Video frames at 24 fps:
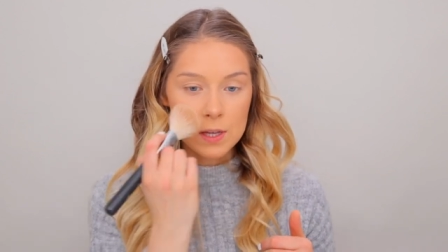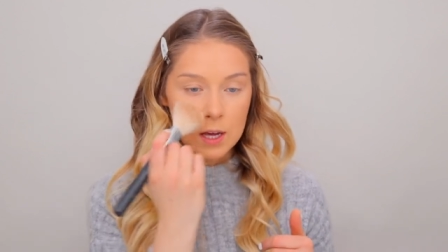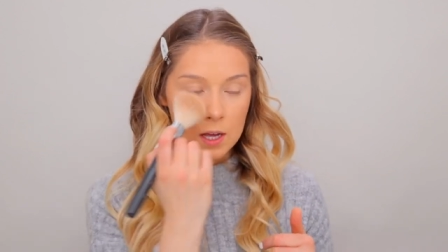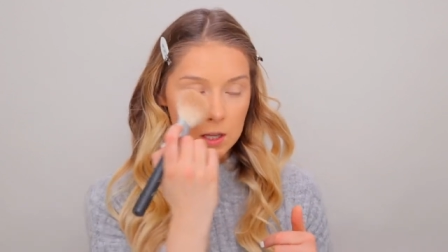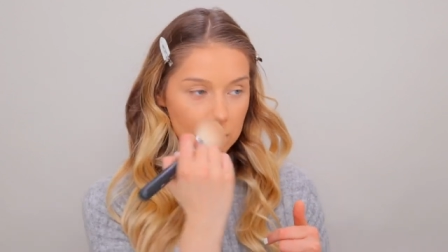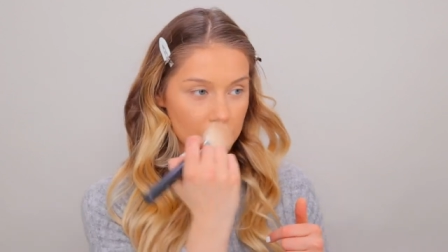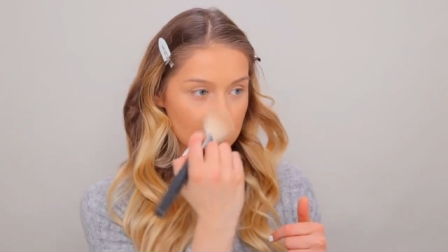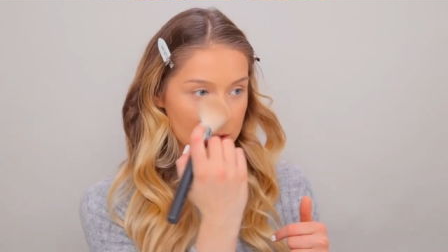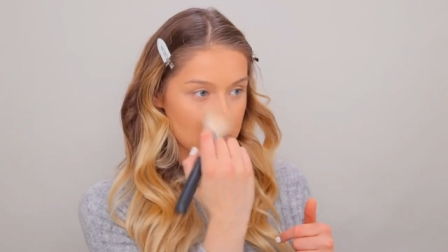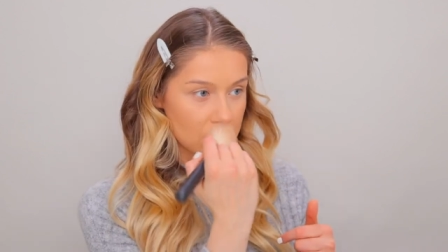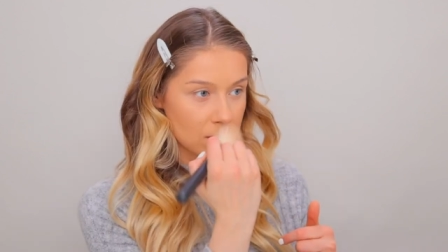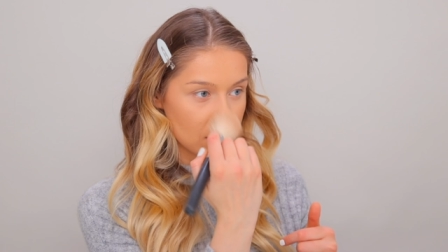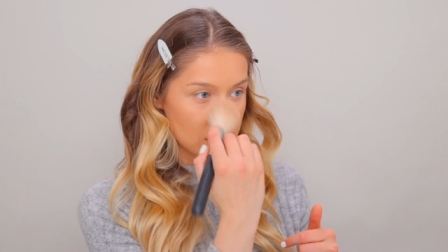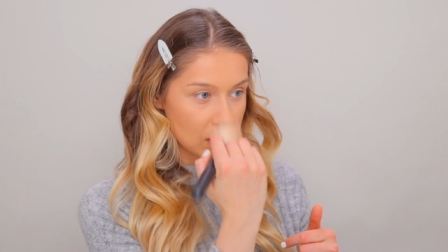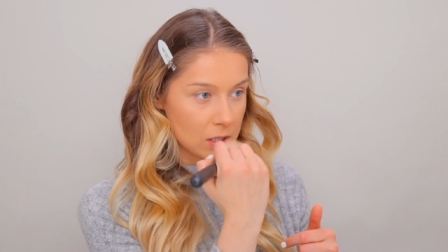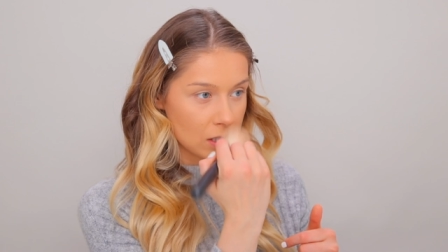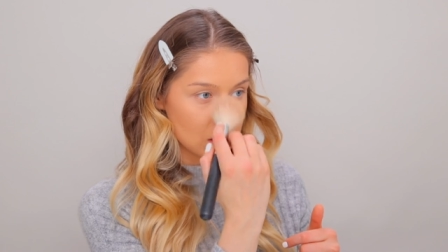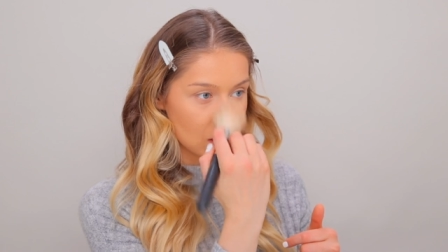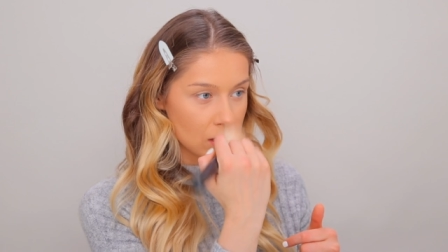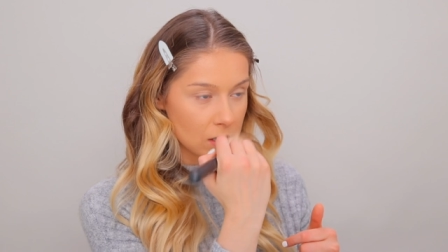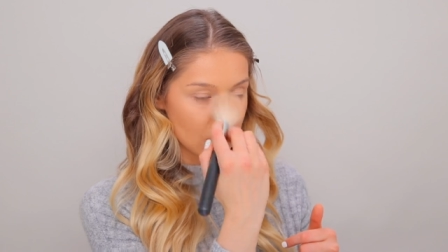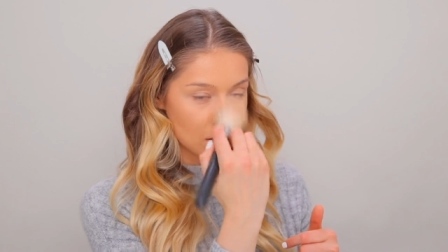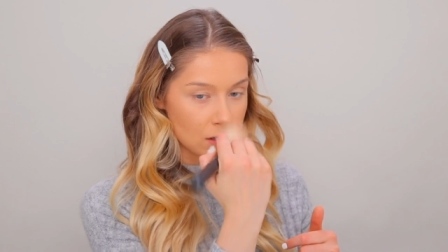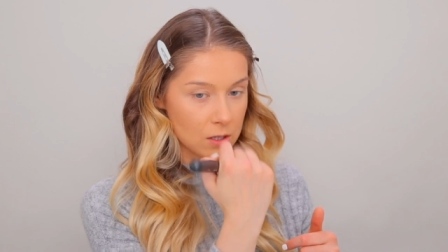That looks really
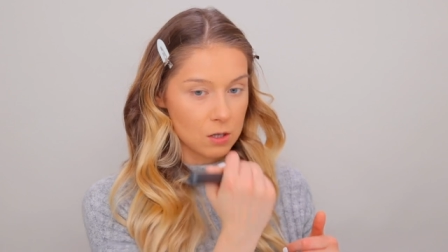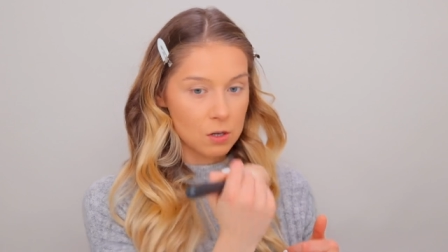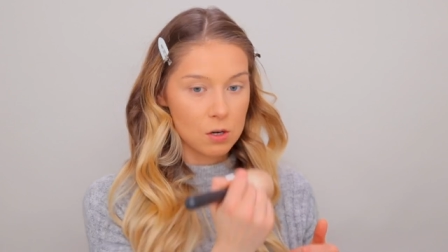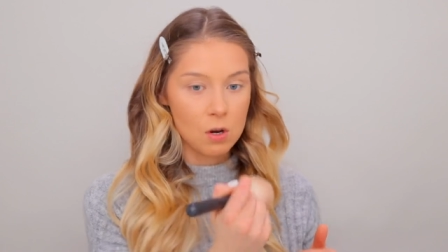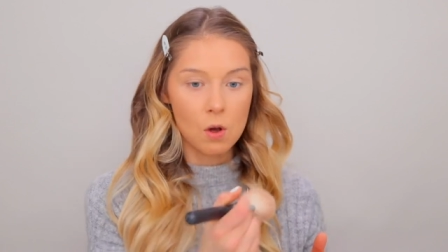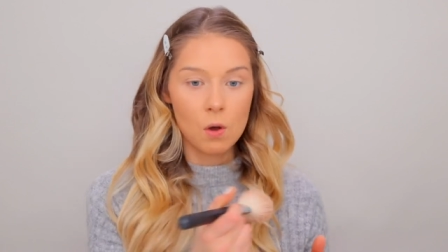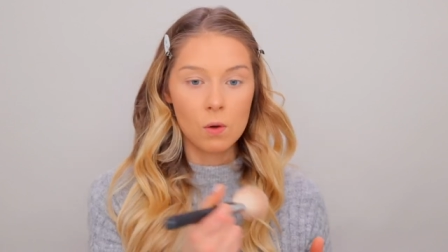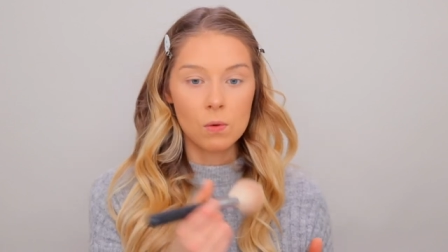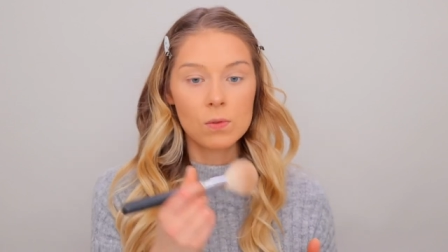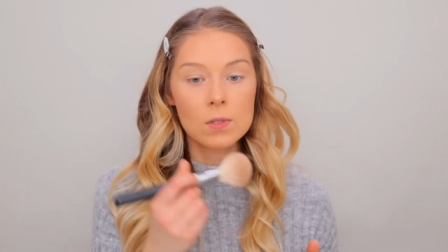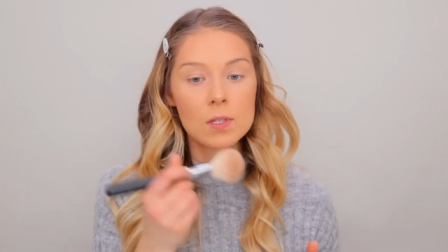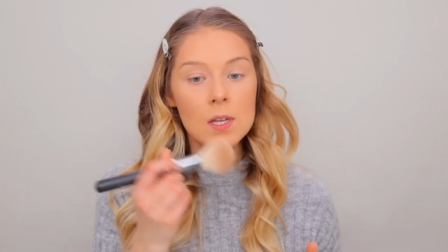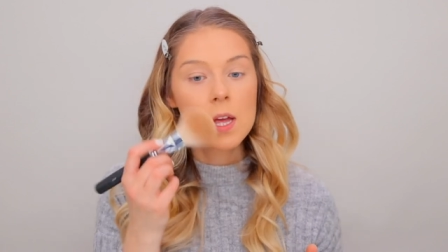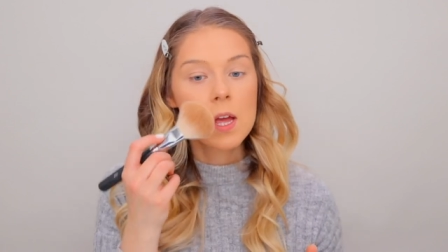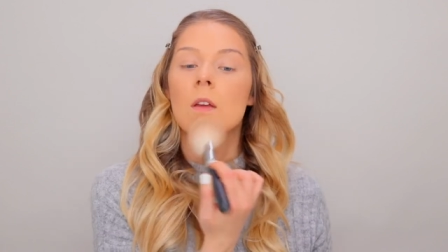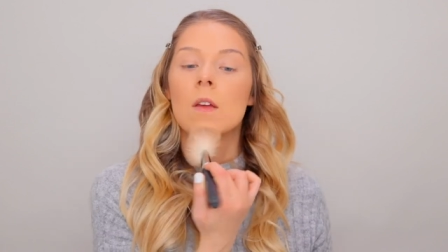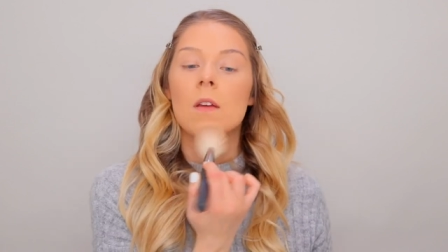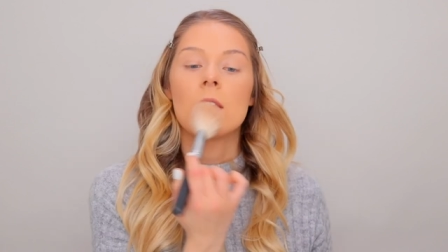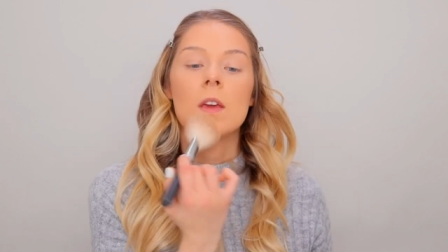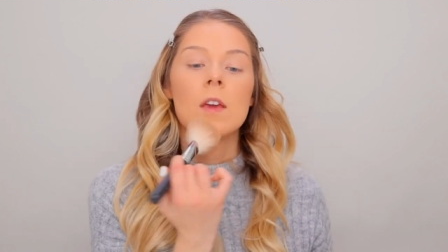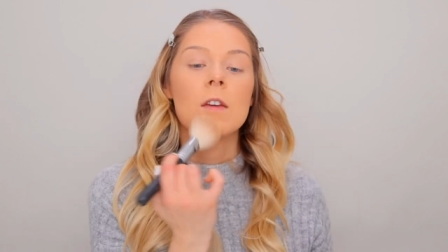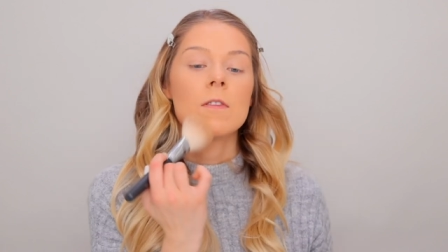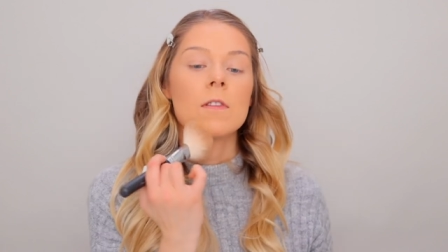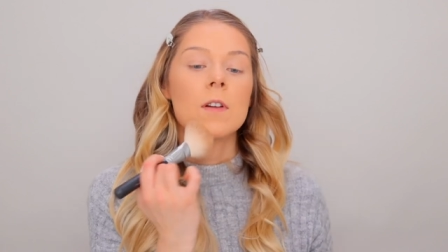good on the nose
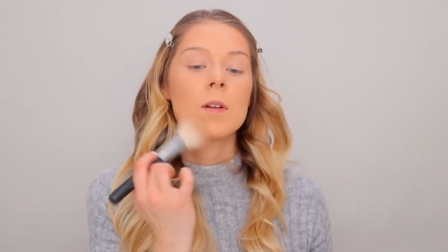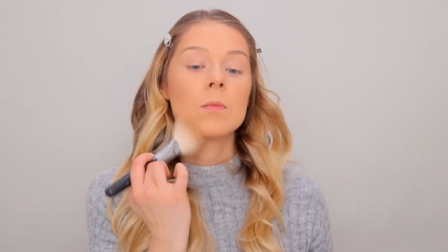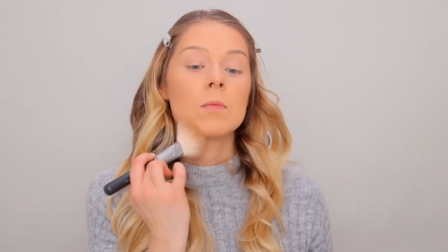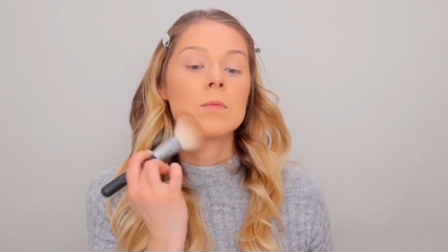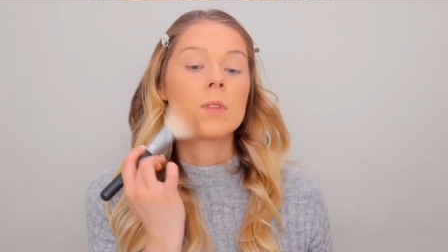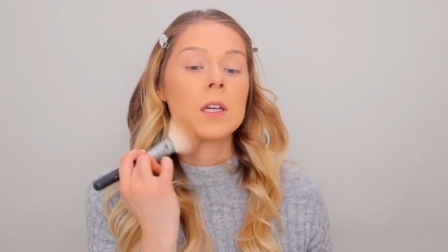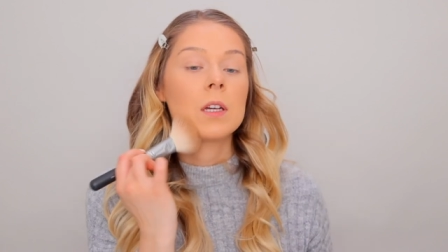if I'm